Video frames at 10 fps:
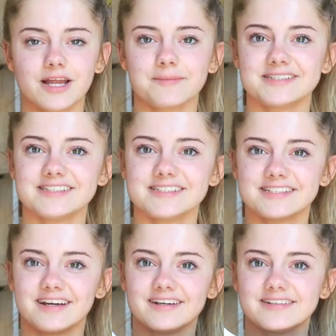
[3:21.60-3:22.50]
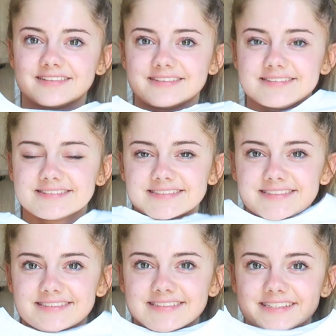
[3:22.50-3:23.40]
Do you like my t-shirt?
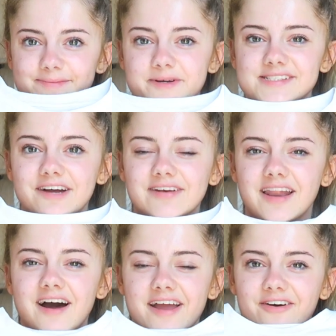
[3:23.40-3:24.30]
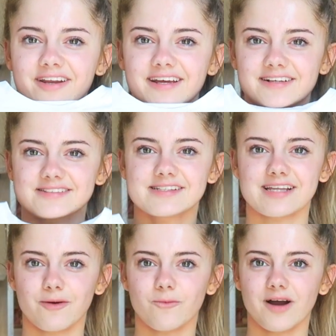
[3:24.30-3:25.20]
It's supposed to have a lie on it because it's
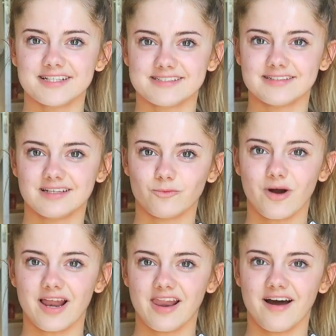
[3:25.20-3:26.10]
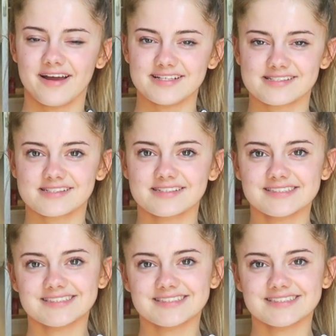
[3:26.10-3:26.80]
like white lies.